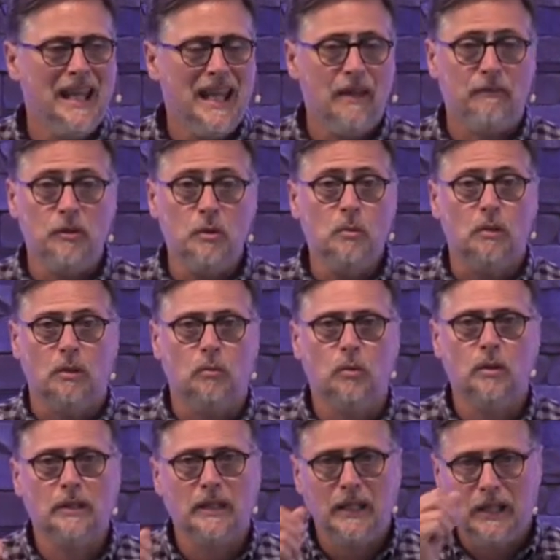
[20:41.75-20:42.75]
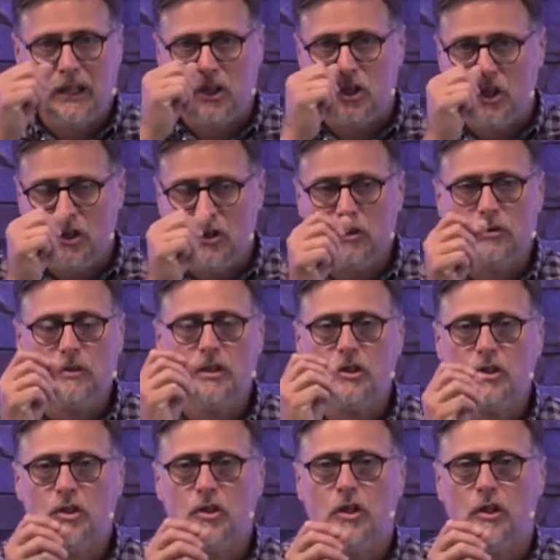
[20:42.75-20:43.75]
If you are working in
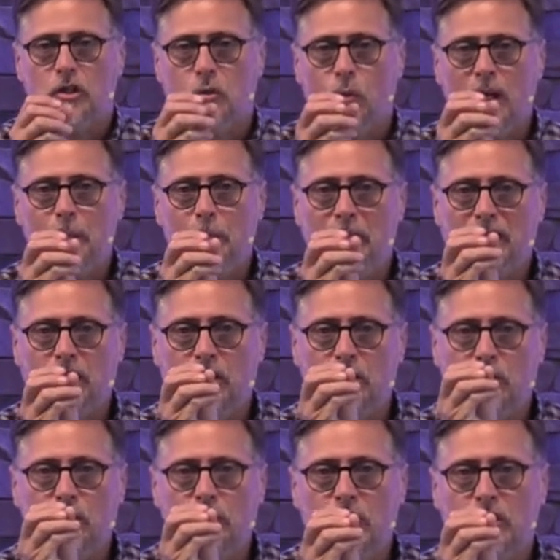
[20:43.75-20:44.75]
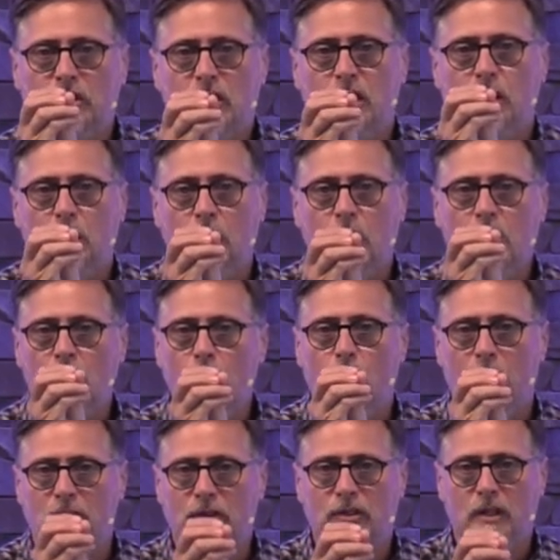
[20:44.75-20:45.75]
children's church, wiping the noses of the little
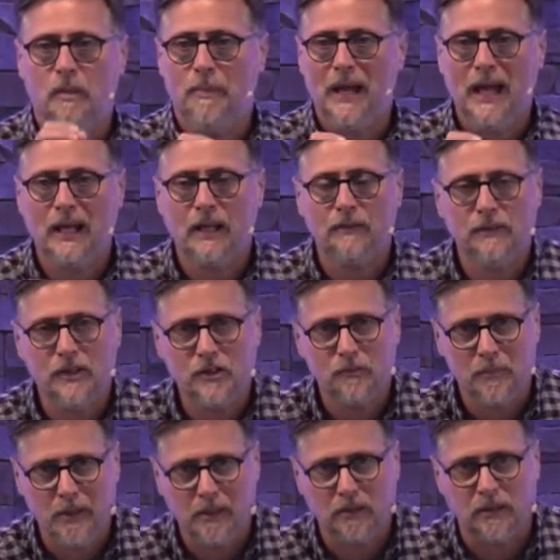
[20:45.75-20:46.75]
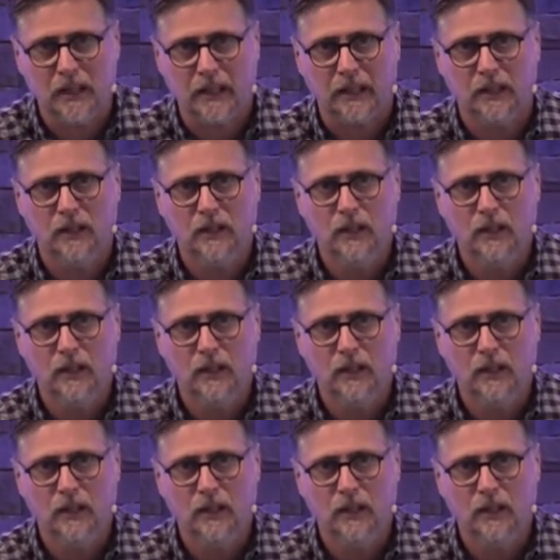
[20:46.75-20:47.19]
ones in the back of this building,